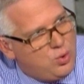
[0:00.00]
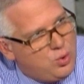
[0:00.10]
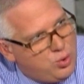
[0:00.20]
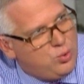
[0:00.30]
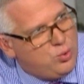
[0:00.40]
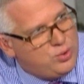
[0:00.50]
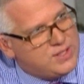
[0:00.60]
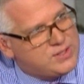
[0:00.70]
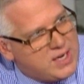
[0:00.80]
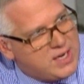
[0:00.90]
who
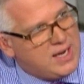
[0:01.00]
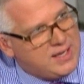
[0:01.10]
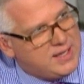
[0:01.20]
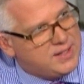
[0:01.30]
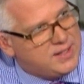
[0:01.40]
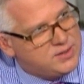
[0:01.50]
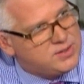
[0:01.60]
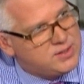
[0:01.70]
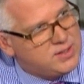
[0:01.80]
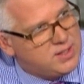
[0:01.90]
this guy is
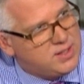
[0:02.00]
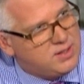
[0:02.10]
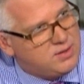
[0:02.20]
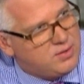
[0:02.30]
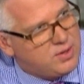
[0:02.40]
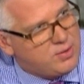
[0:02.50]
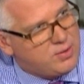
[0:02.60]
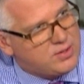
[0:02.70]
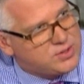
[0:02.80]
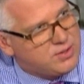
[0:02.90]
at
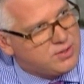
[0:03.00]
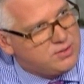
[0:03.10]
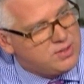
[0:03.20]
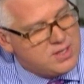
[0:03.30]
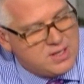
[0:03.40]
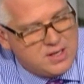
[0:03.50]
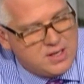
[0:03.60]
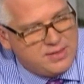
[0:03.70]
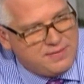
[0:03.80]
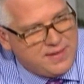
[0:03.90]
Ground Zero,
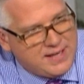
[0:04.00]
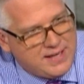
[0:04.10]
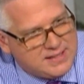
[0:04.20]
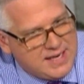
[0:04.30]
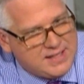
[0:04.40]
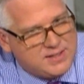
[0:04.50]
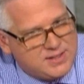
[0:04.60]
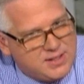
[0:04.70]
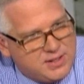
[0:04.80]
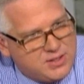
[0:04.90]
that they take it
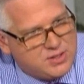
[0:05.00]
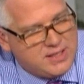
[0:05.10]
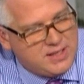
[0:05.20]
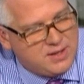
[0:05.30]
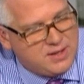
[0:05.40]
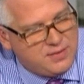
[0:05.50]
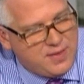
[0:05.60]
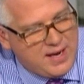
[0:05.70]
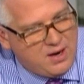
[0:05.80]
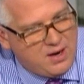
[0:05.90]
seriously, that
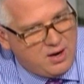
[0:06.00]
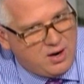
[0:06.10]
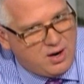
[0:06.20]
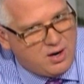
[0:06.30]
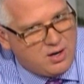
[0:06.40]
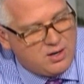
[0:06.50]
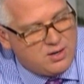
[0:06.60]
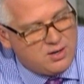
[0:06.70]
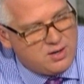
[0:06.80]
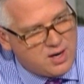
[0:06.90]
they are
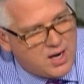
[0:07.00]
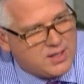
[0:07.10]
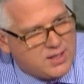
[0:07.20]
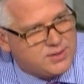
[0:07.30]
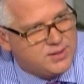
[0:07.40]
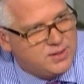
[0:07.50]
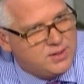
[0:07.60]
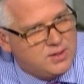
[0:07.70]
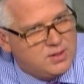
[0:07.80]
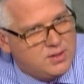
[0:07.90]
not,
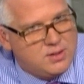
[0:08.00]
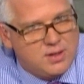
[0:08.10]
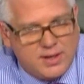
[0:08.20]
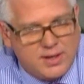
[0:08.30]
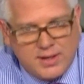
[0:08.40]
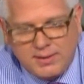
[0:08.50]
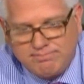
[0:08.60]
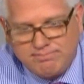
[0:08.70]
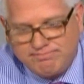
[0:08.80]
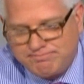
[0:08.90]
that